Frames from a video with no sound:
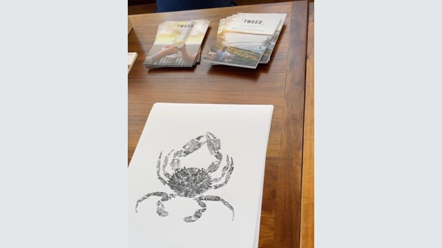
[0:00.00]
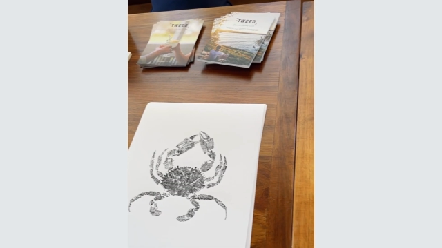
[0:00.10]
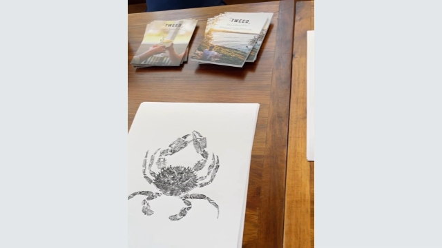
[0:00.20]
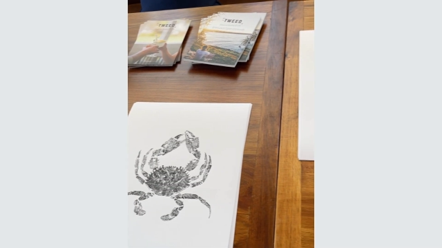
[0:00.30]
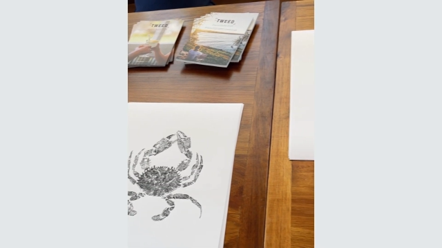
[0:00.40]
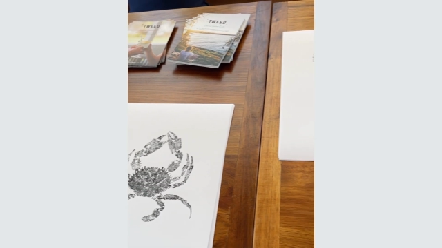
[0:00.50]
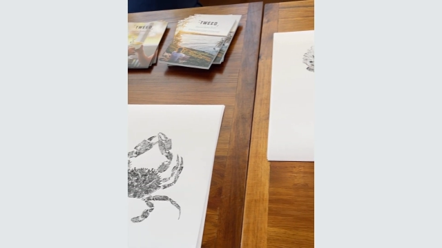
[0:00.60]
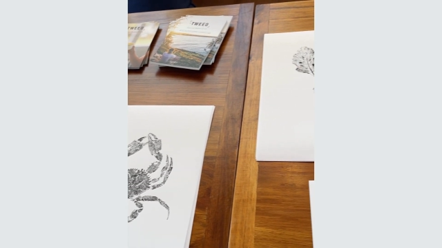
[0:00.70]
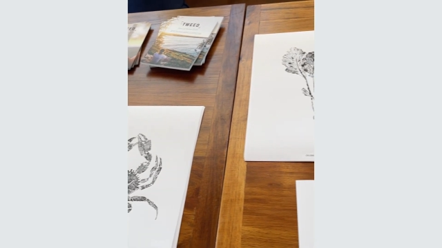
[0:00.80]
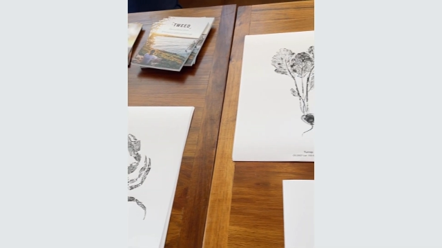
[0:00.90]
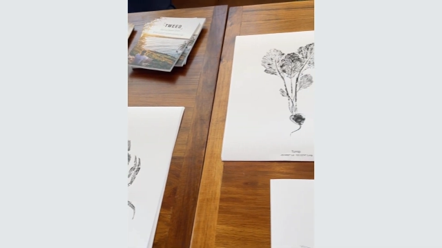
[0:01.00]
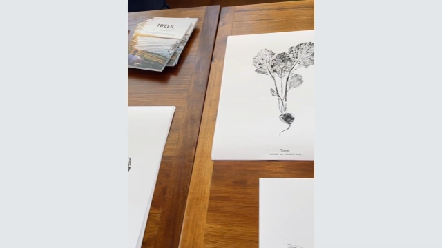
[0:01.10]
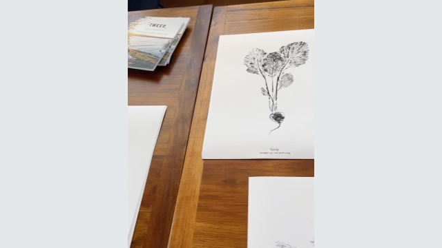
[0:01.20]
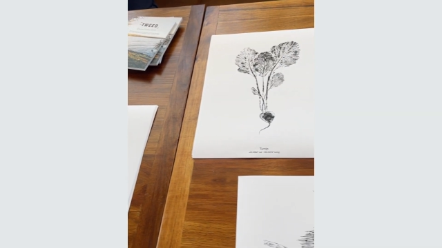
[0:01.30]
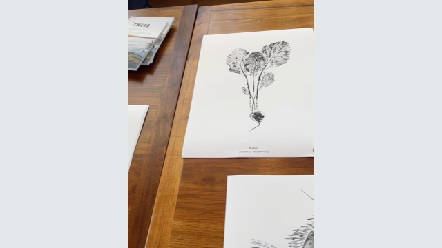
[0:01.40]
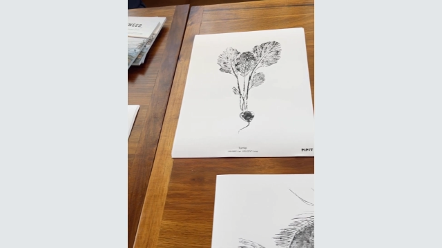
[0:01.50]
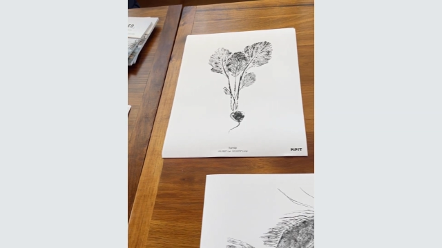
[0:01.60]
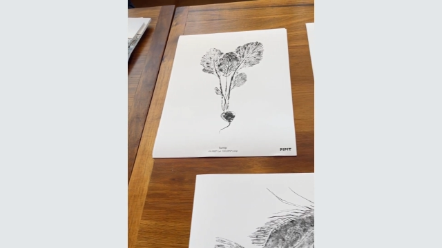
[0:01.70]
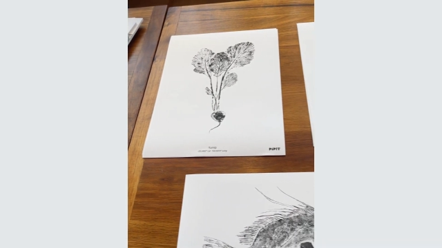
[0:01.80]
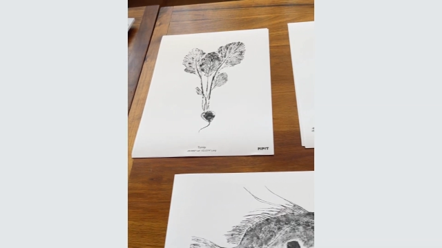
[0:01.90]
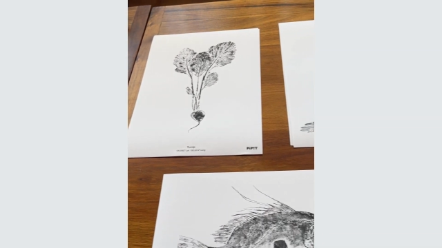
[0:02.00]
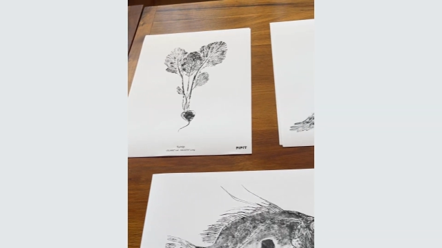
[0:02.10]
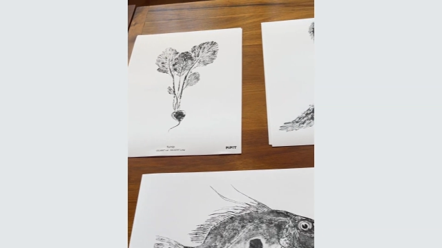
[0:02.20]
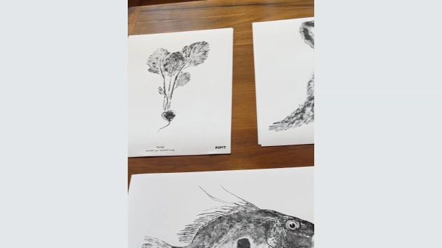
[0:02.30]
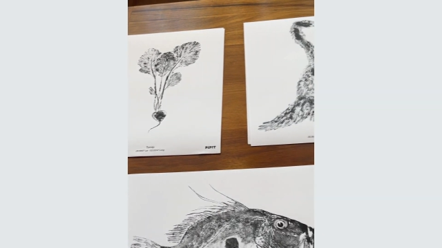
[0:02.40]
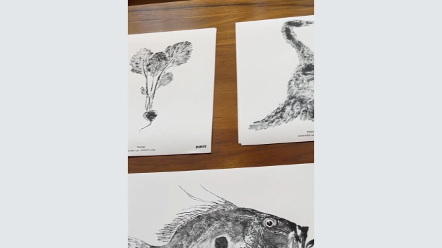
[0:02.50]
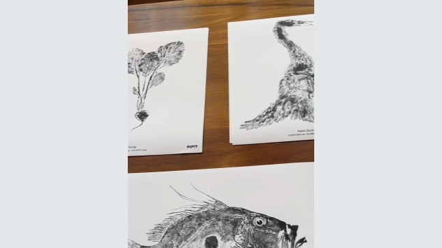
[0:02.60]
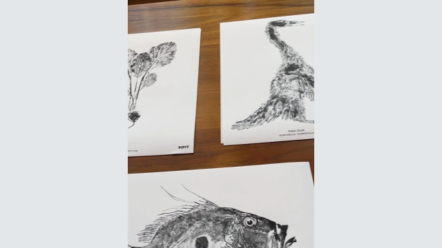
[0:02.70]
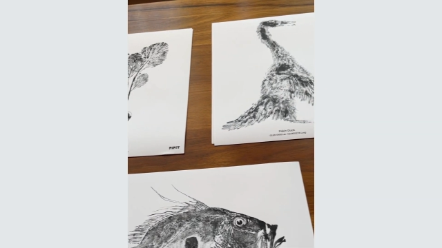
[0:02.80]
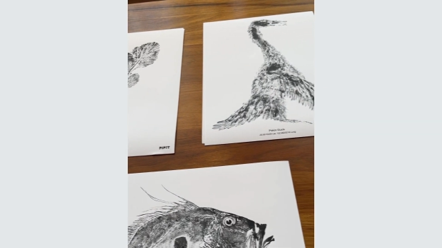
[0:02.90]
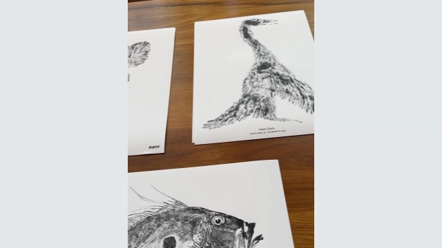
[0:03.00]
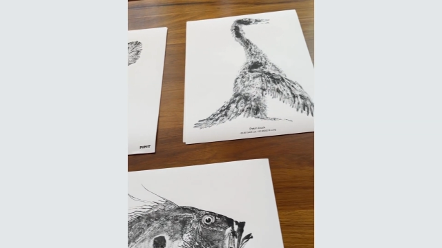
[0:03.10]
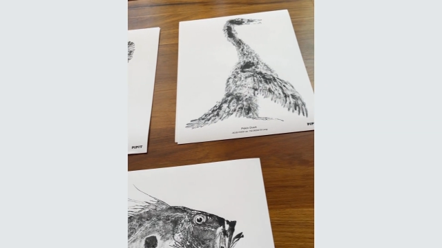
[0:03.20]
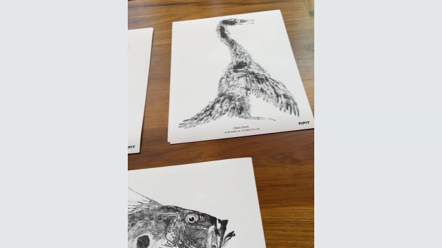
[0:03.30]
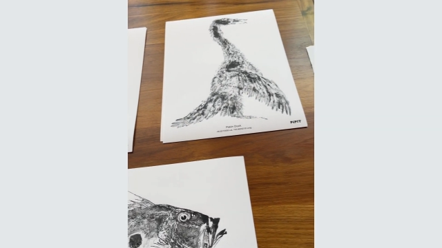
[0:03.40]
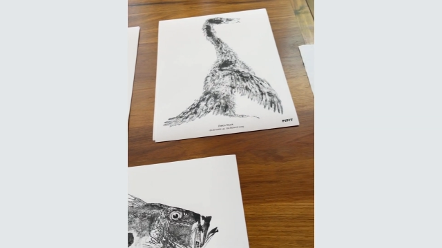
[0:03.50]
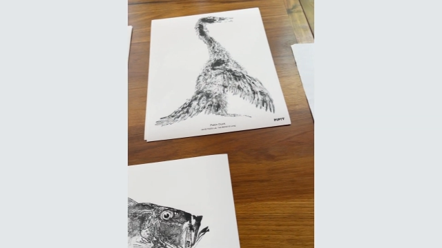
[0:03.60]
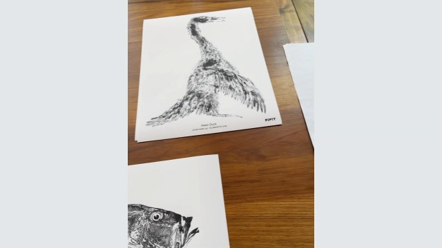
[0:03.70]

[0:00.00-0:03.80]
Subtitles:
[unreadable: no face in view]